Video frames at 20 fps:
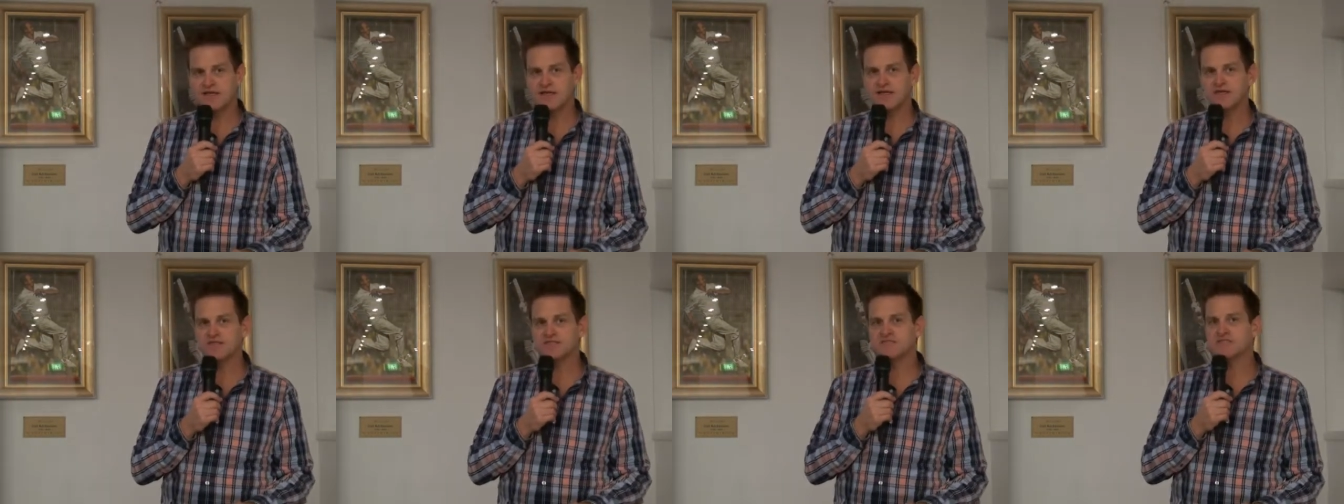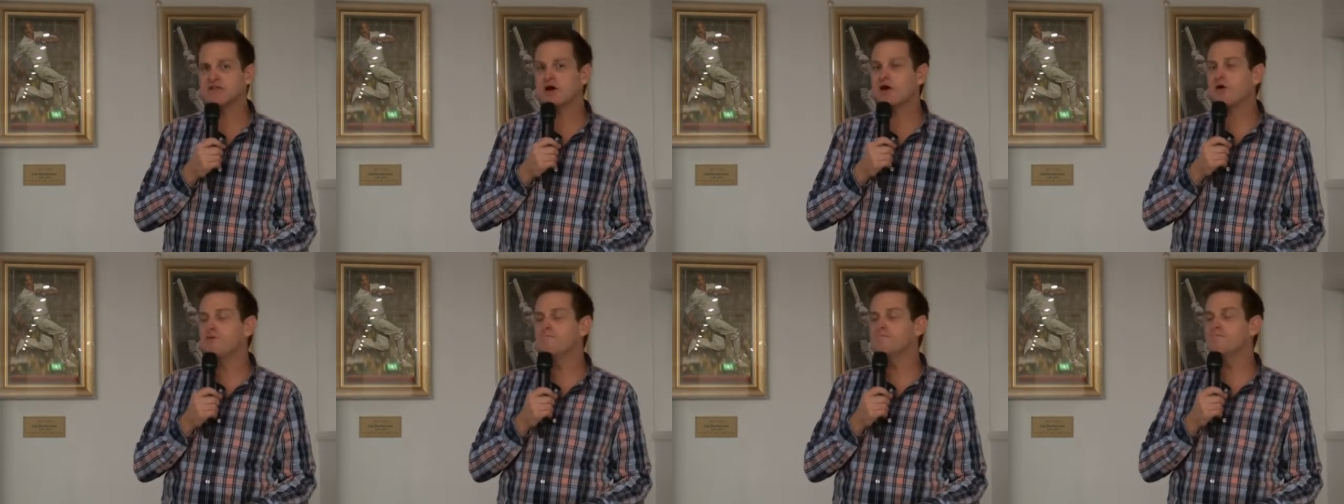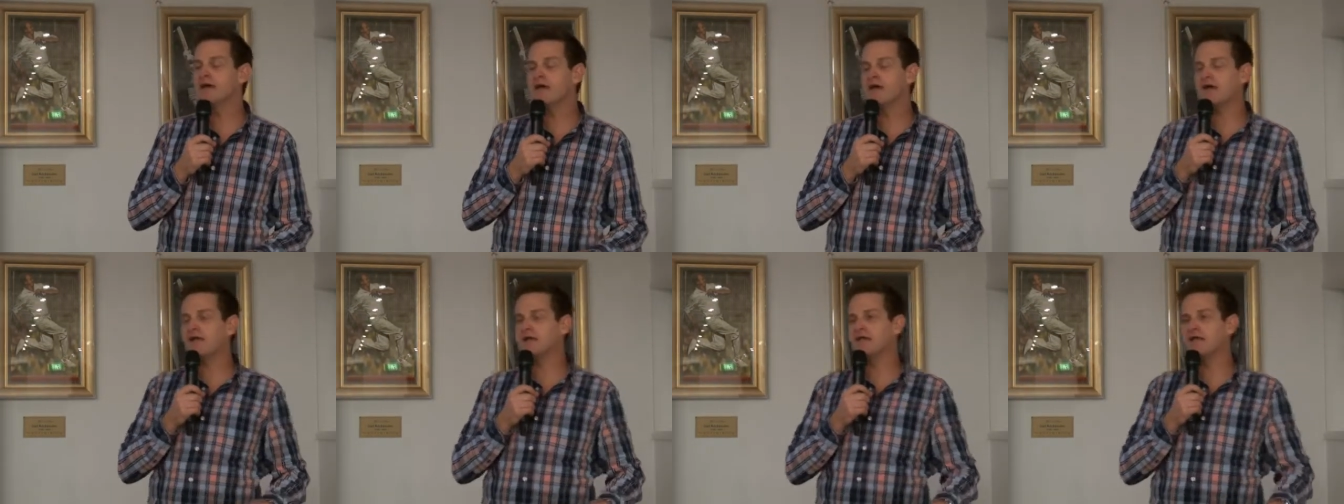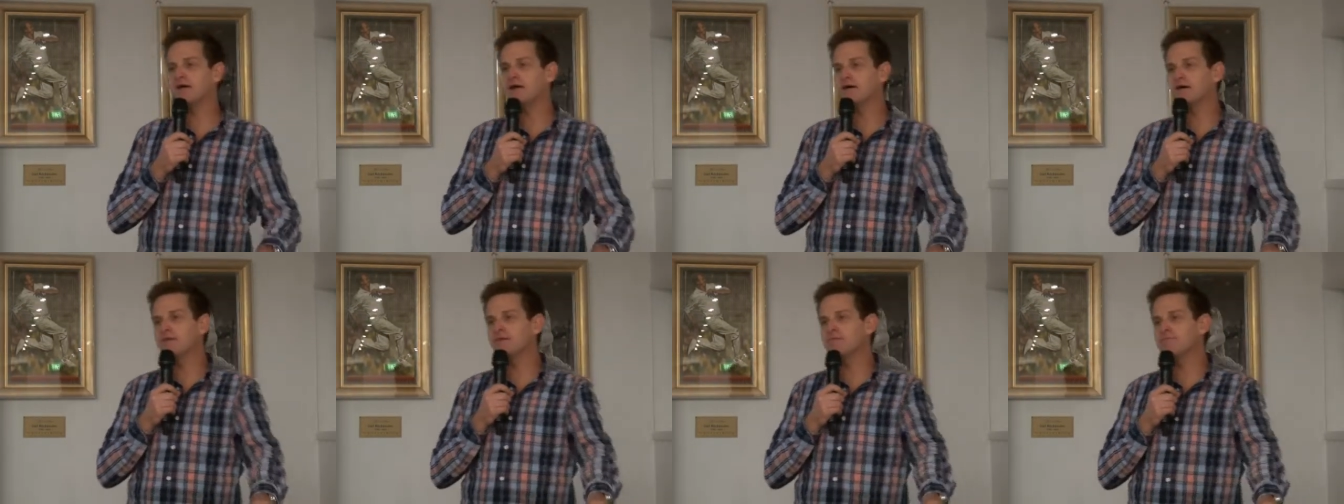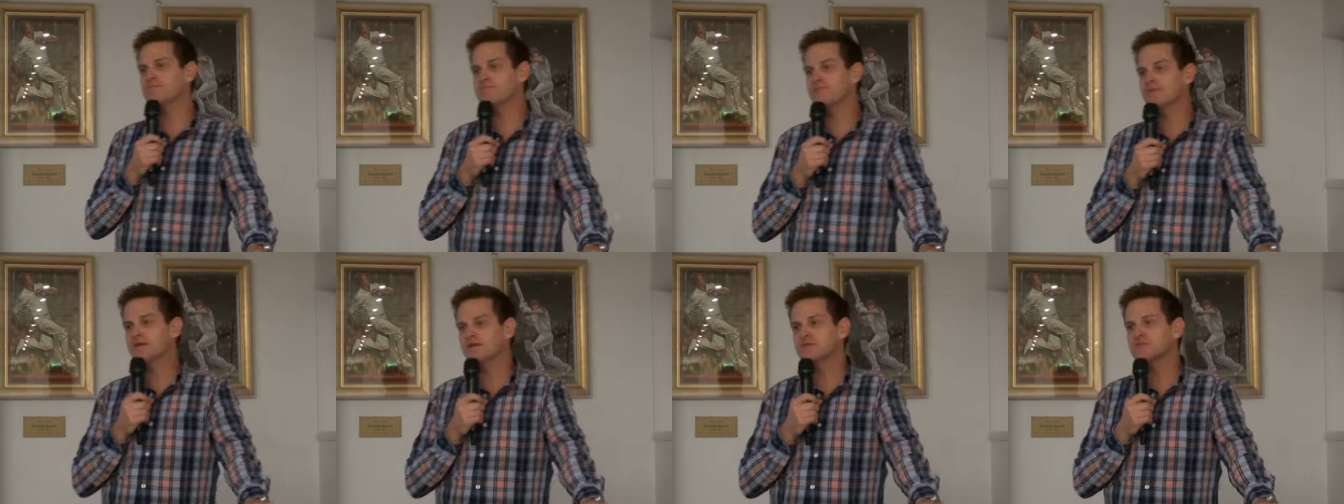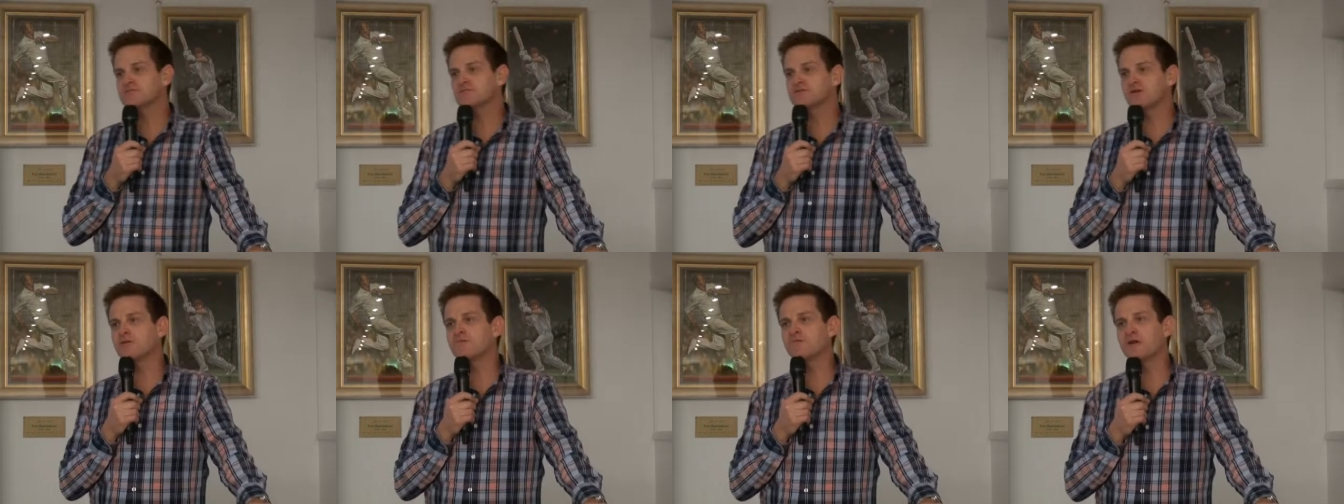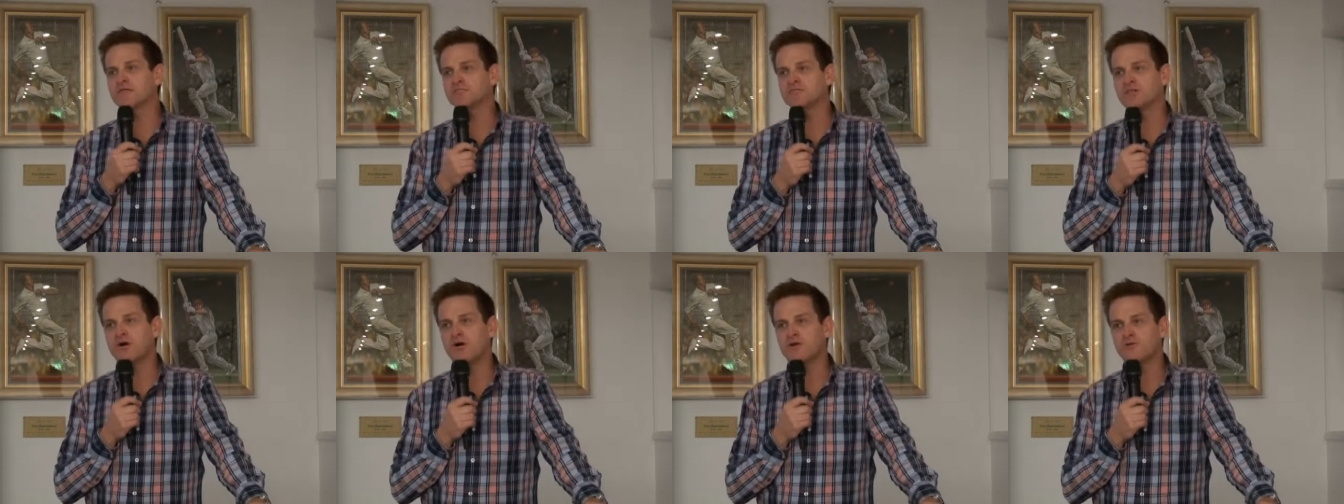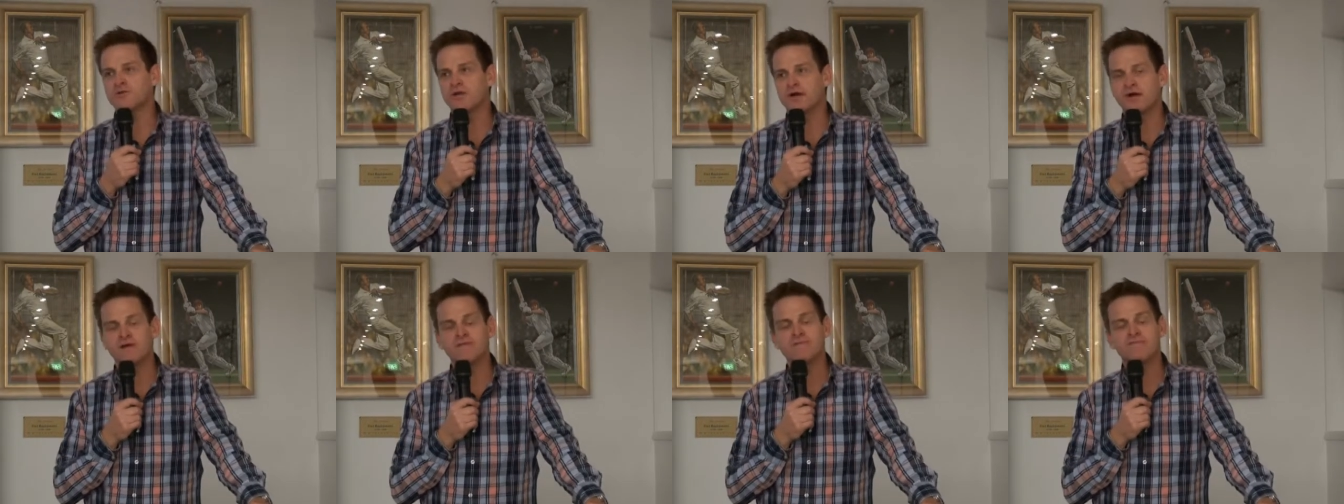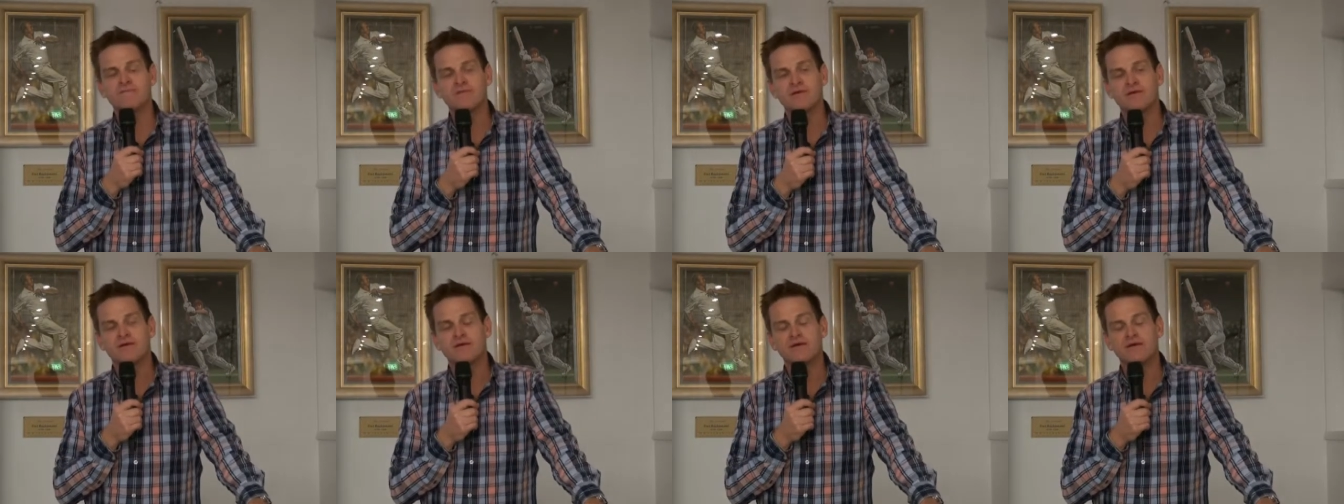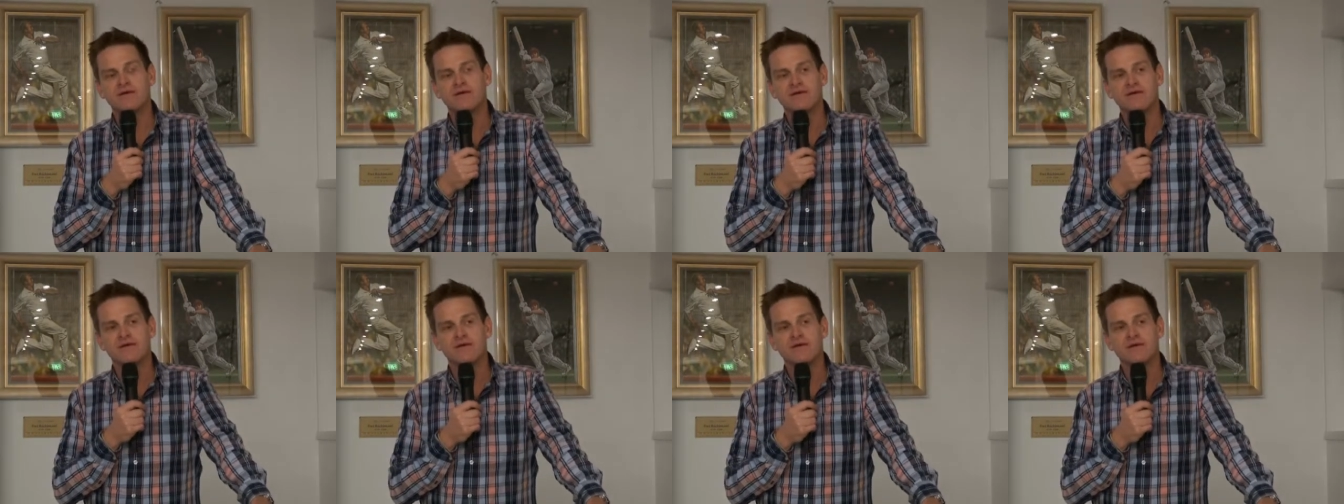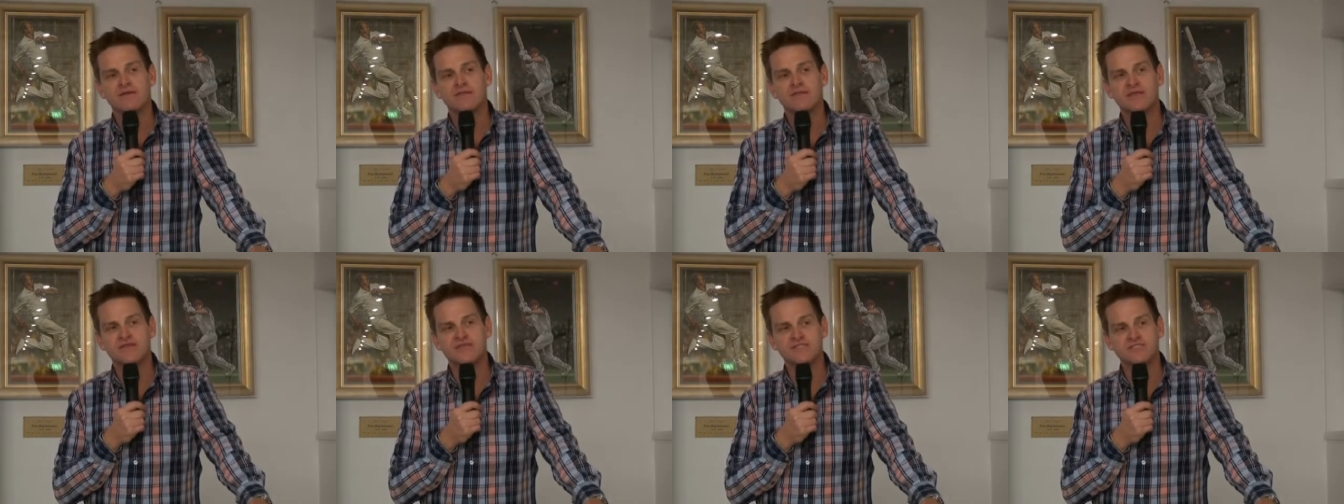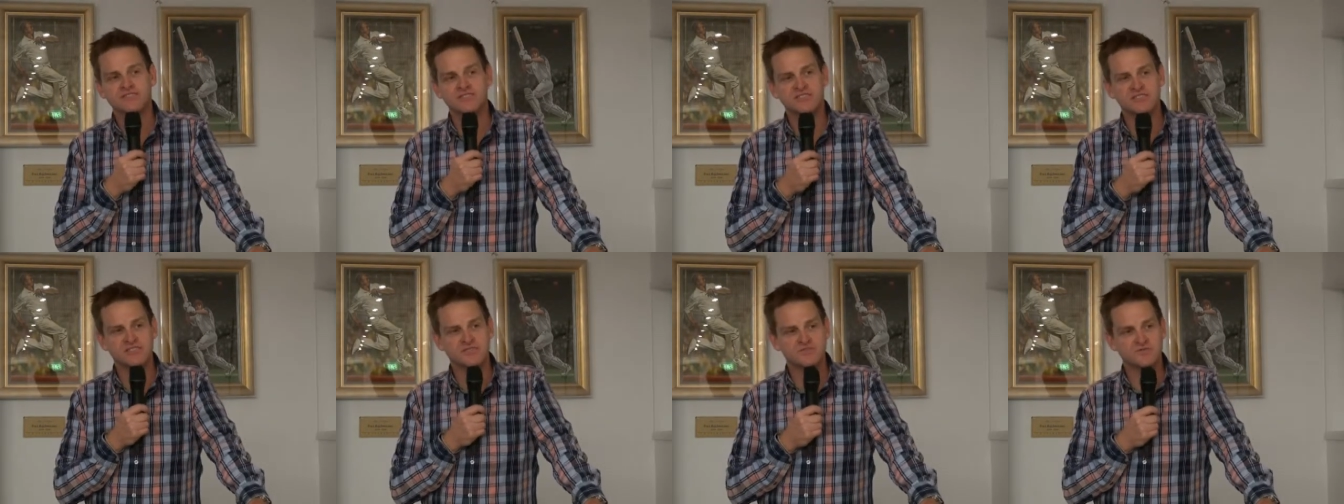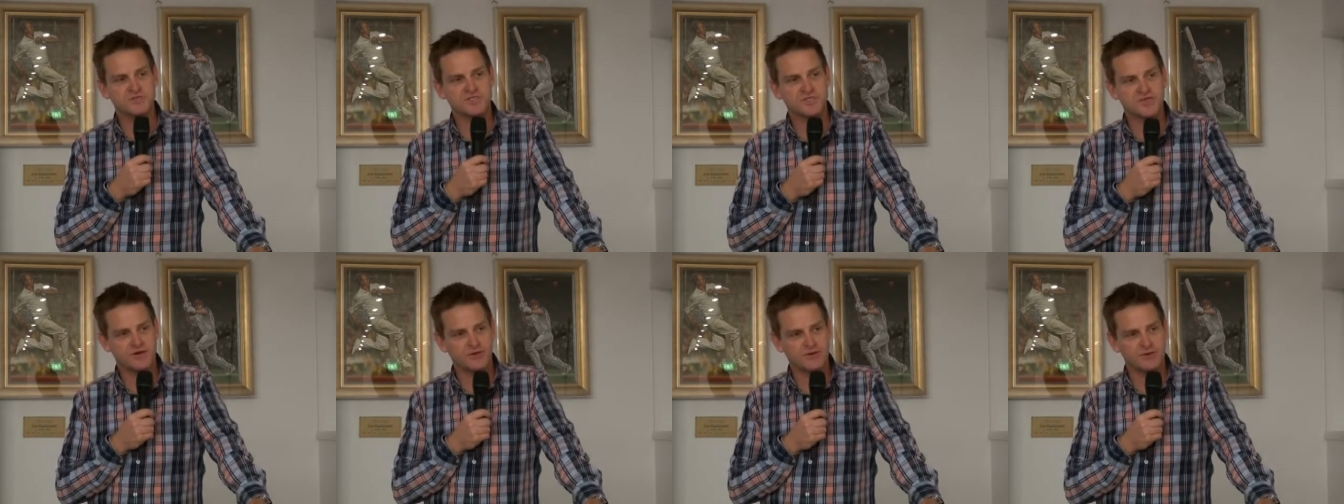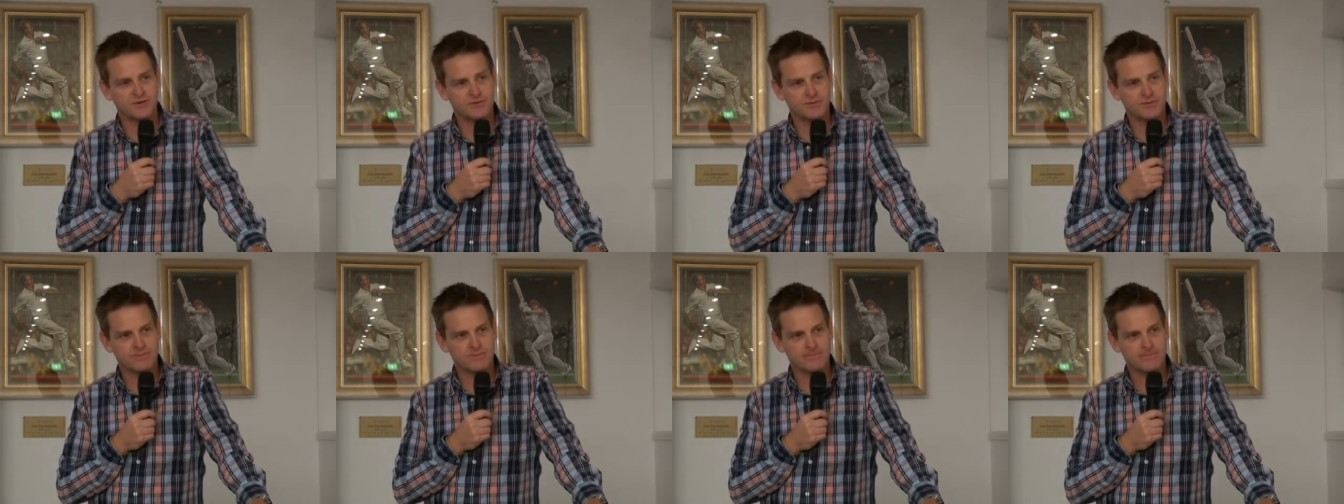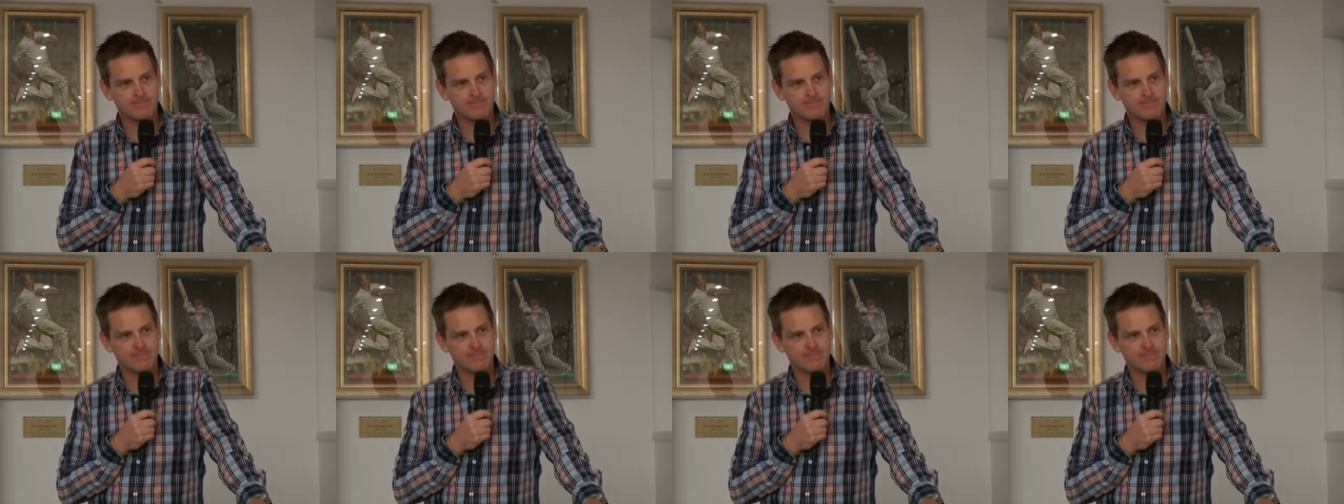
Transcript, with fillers: And he's an old man now, so much older than his years would tell you.